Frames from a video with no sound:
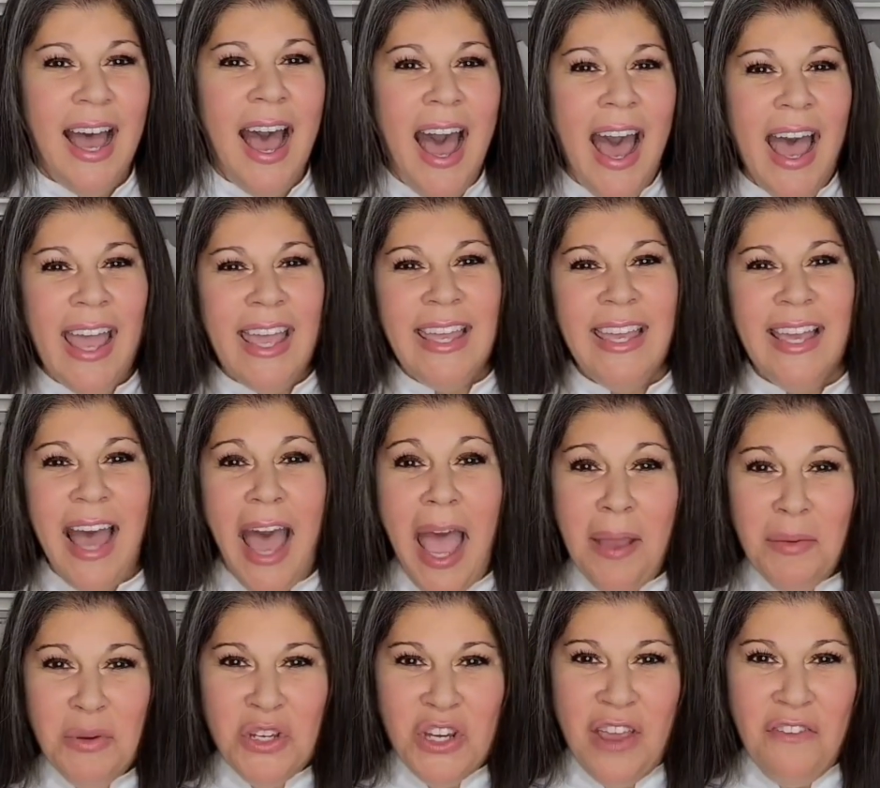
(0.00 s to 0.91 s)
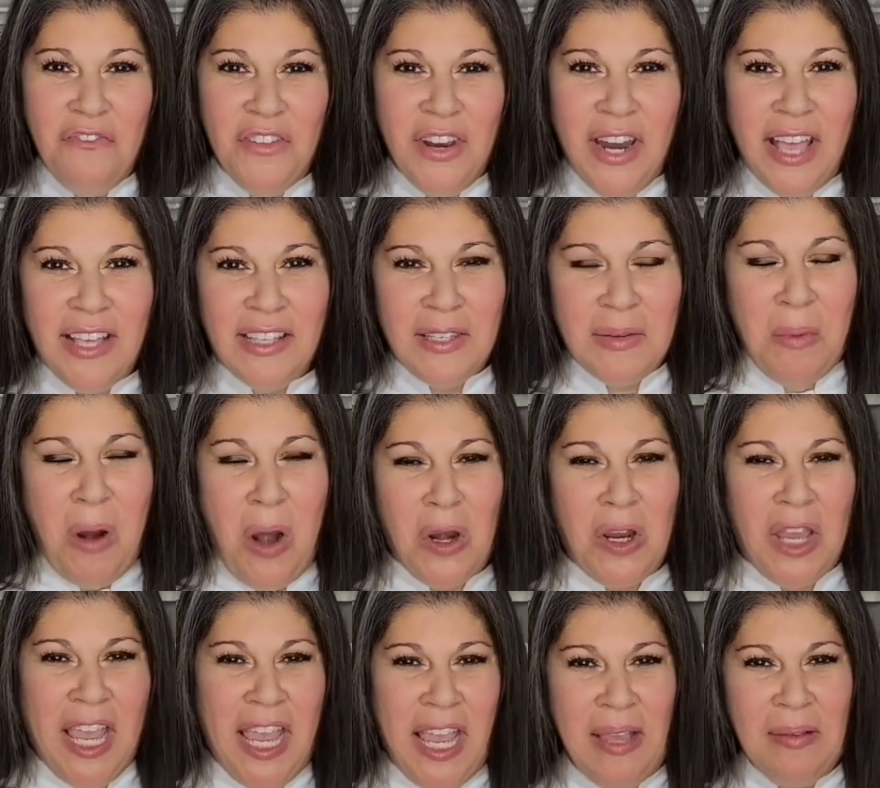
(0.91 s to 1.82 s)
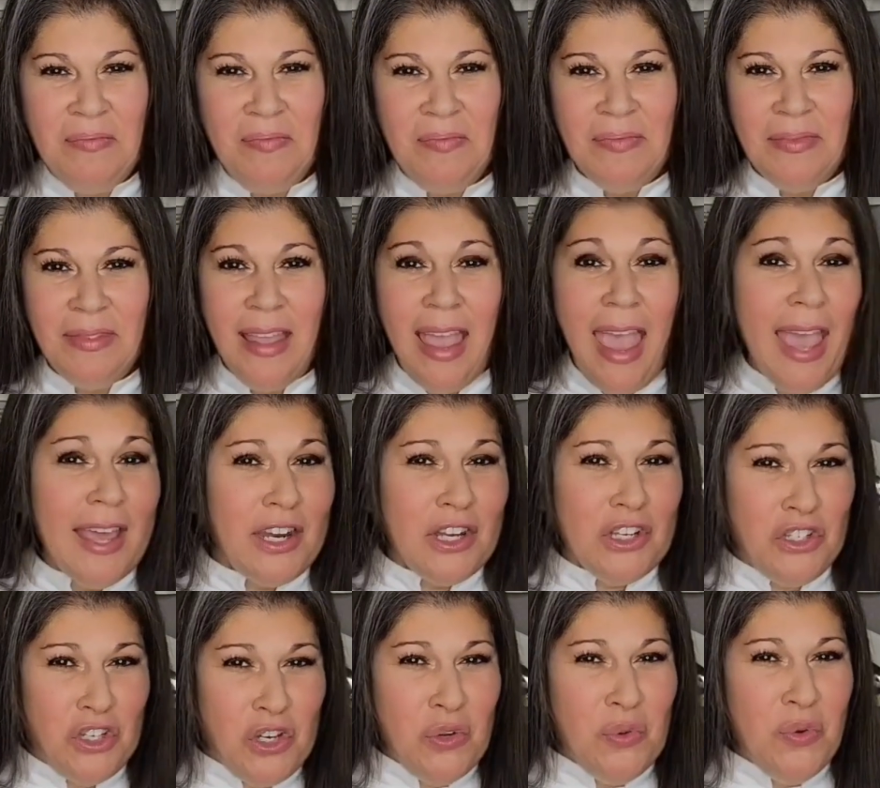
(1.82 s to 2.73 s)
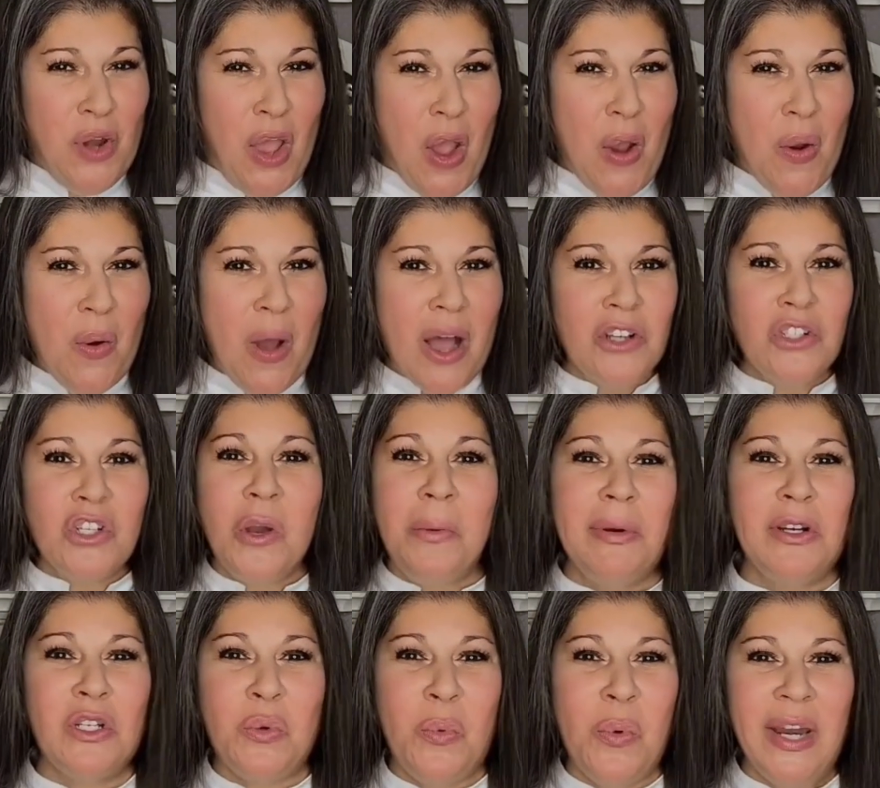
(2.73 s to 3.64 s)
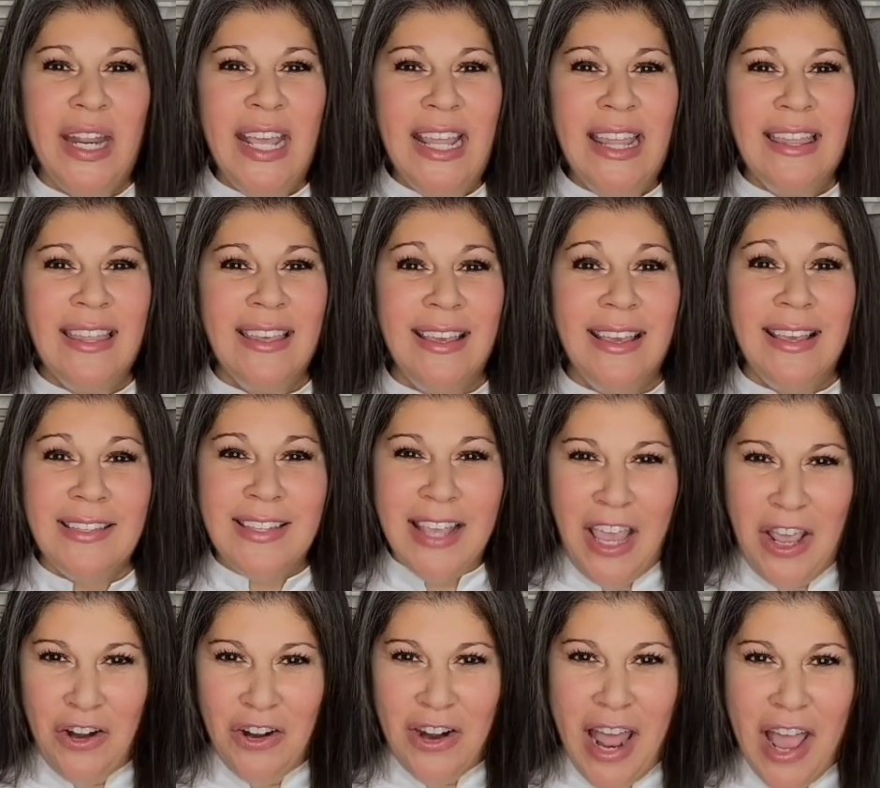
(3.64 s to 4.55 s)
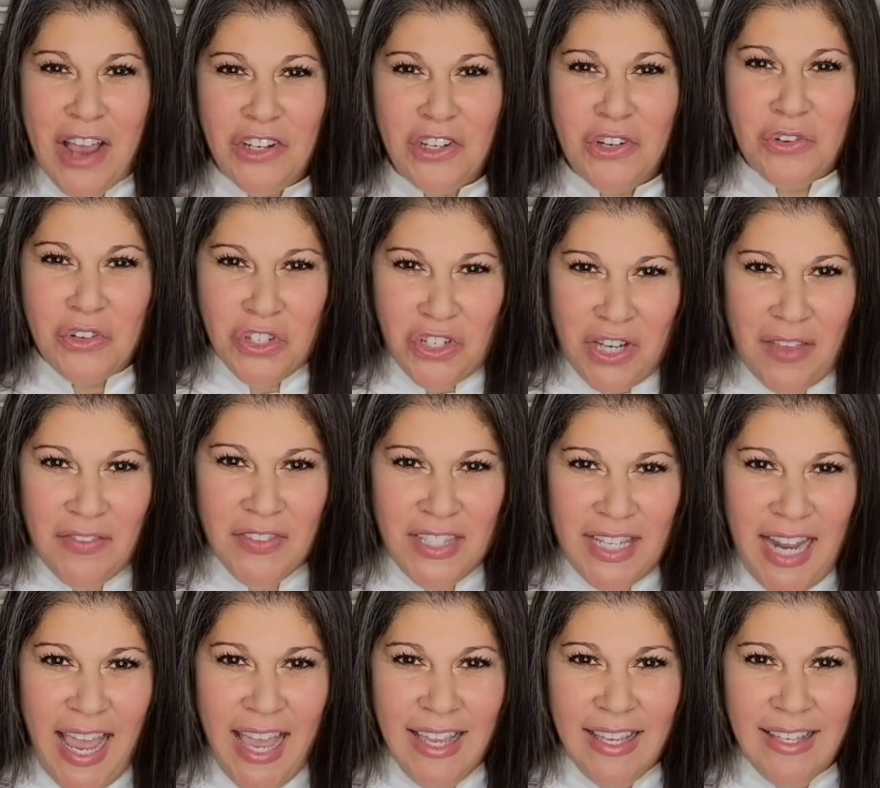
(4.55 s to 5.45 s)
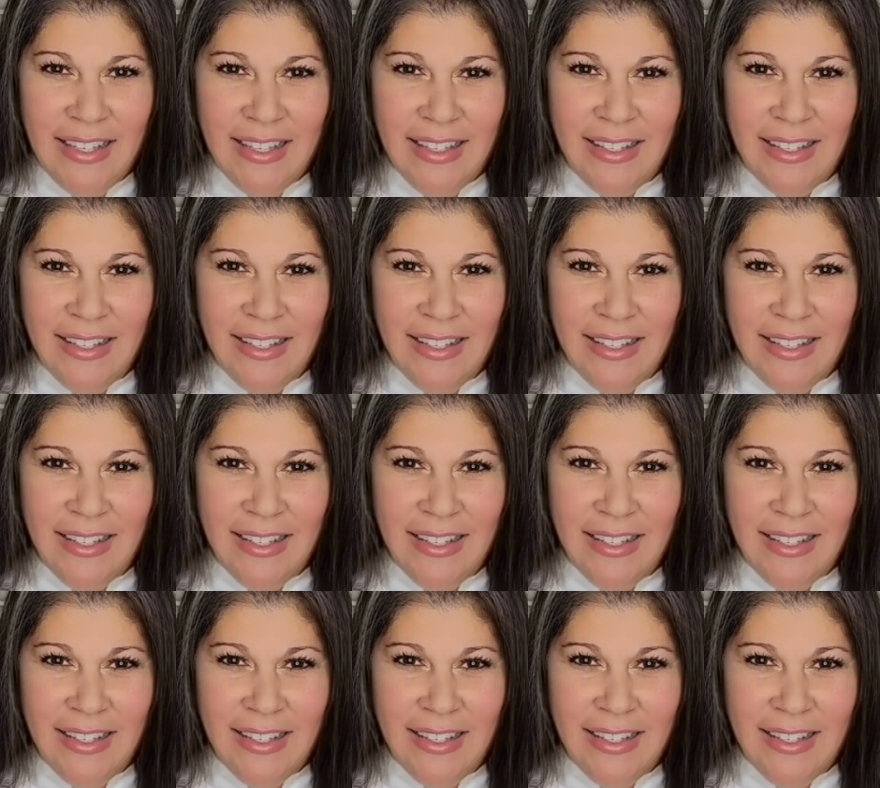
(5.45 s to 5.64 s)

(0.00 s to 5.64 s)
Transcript: Hi, I'm Chef Vanessa Markey. And did you know October 20th is International Chef's Day?